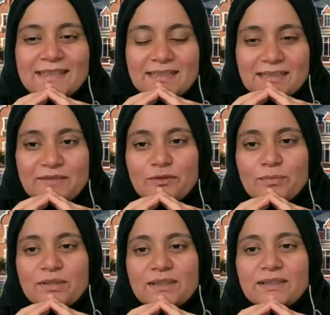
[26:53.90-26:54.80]

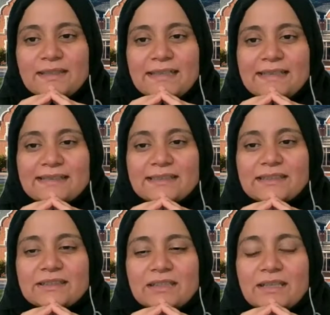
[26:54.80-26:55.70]
Deliverable.
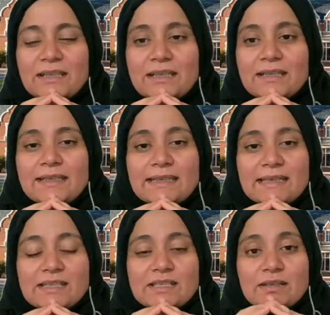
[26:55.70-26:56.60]
Excellent.
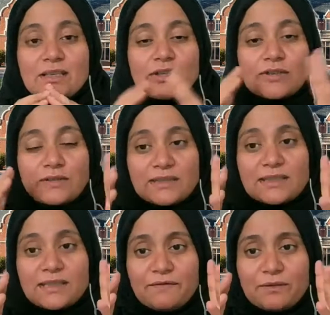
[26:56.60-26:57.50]
Yes. So the
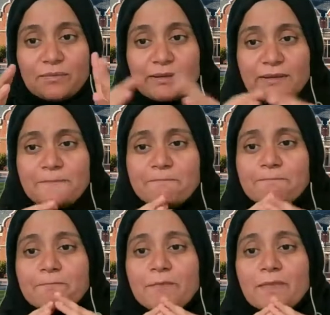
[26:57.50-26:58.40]
deliverable
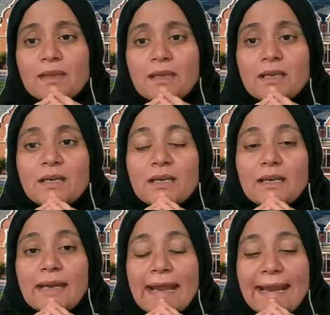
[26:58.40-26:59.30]

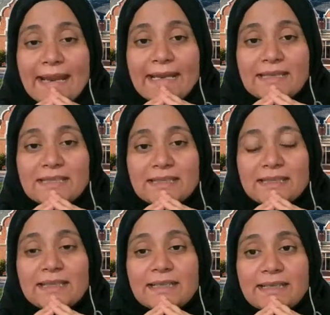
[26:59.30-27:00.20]
and
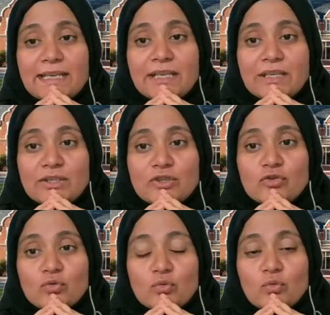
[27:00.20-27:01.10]
the link
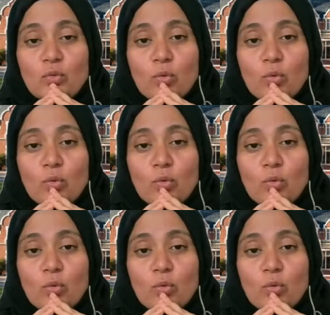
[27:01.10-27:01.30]
to